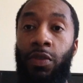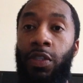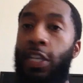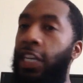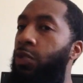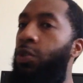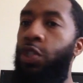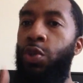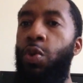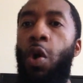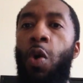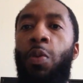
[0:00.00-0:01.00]
That's what
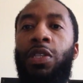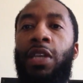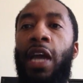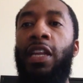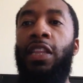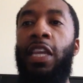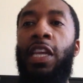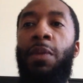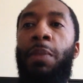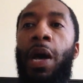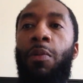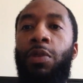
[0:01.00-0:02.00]
you always got to think
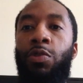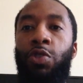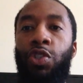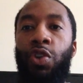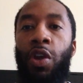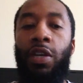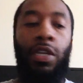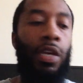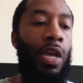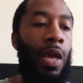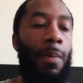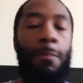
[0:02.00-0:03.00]
about when you're trying
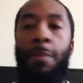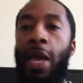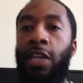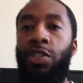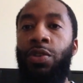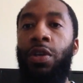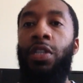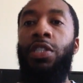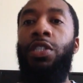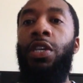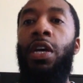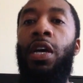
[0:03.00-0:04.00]
to measure or
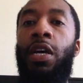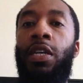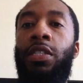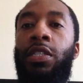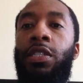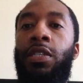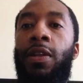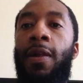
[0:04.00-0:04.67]
judge